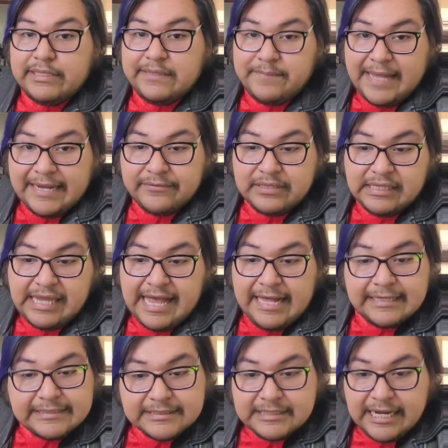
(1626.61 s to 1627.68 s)
in the back with the
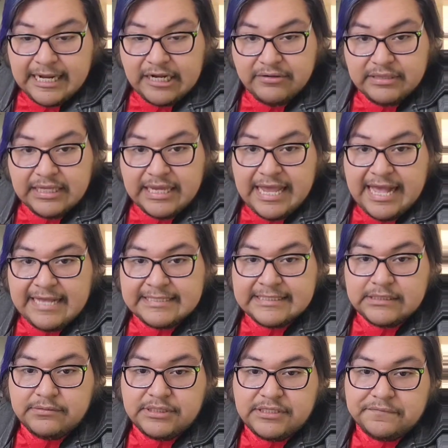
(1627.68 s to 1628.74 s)
cats, hang out with the cats,
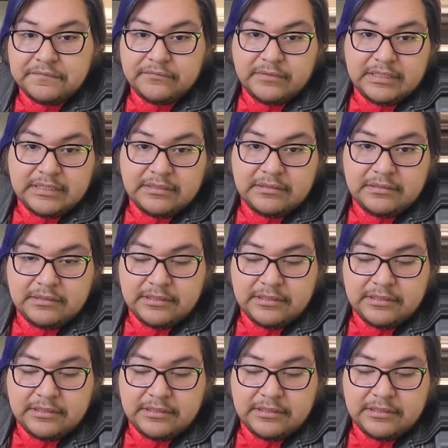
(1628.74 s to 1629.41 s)
see whichever one,